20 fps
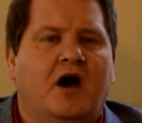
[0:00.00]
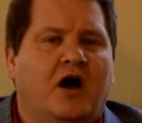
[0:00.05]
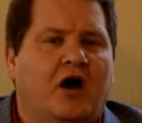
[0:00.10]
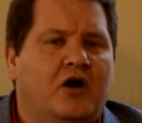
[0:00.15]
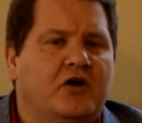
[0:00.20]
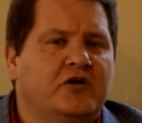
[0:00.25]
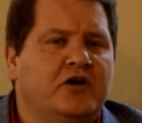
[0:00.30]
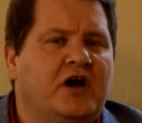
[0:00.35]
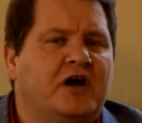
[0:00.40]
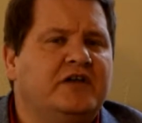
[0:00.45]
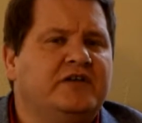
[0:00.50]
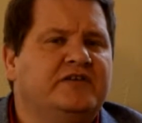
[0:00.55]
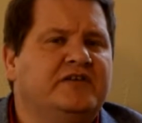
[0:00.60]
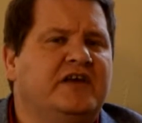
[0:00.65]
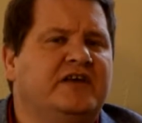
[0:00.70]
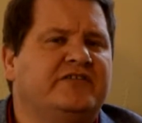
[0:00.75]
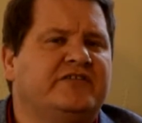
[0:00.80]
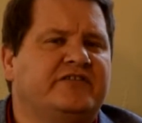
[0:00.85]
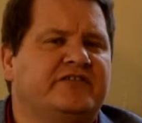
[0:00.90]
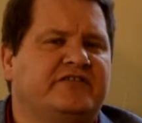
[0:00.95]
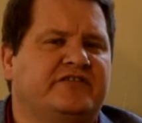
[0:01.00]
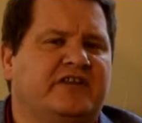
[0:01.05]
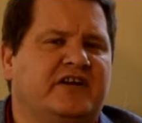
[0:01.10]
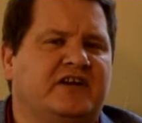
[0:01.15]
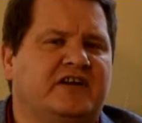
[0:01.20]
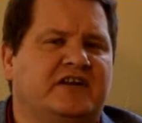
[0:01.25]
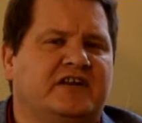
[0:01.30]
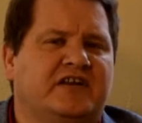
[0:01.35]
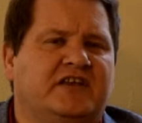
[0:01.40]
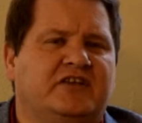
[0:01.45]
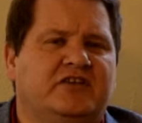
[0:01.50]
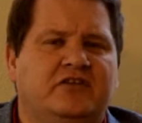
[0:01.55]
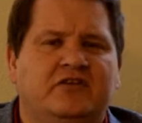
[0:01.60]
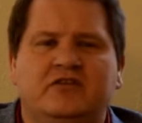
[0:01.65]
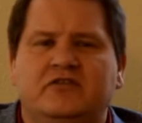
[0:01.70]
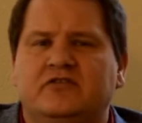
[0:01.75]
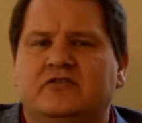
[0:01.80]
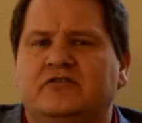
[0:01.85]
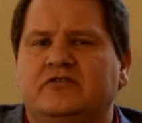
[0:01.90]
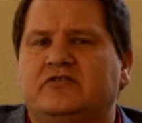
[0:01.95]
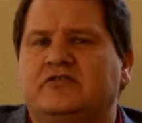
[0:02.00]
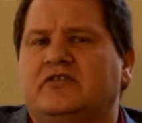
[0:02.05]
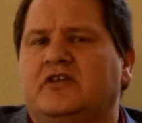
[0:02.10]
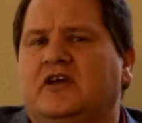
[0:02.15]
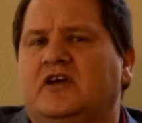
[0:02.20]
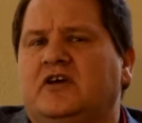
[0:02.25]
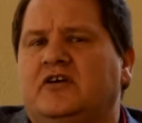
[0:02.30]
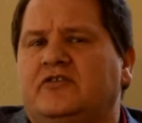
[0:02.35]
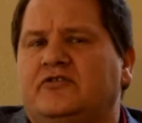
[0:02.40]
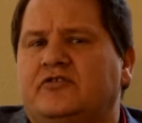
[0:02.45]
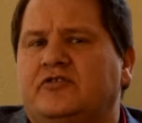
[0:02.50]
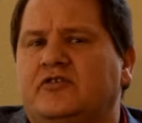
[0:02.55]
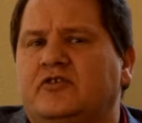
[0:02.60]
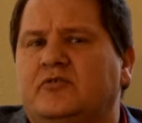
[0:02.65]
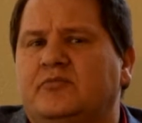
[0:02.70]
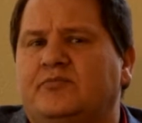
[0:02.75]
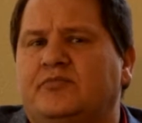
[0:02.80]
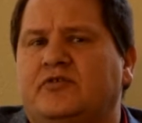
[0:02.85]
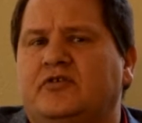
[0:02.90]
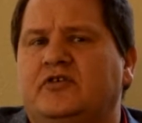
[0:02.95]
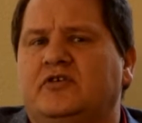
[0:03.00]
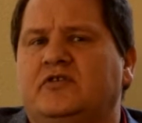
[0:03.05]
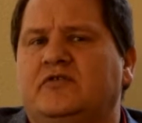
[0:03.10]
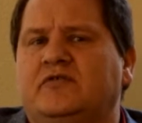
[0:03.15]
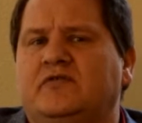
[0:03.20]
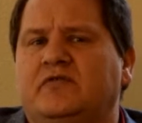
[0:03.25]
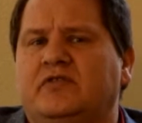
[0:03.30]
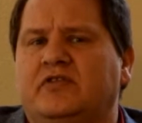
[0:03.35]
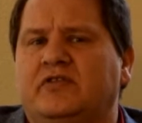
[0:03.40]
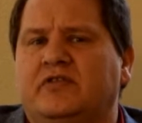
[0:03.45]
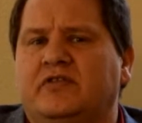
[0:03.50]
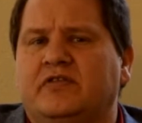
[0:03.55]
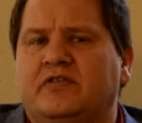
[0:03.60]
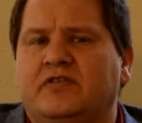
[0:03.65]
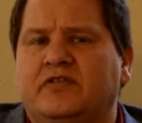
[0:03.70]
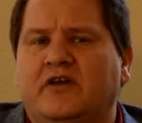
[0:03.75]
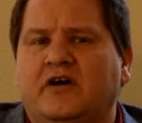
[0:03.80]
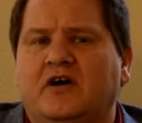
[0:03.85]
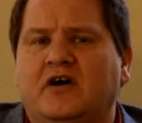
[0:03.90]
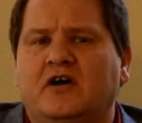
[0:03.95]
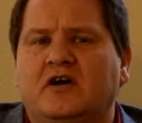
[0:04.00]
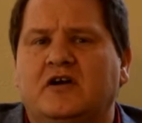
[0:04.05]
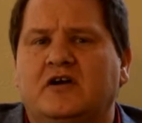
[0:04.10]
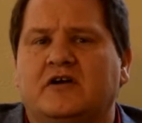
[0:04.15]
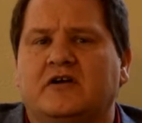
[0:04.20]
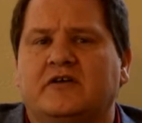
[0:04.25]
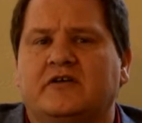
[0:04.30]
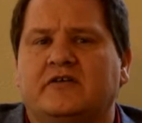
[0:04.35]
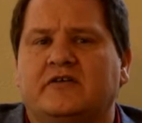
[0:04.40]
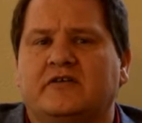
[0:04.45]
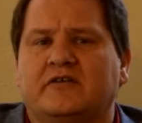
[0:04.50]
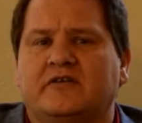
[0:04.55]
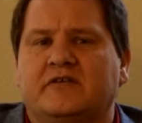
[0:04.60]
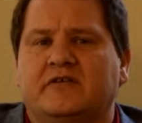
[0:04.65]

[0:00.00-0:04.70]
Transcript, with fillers: are not necessarily used to improve the heart,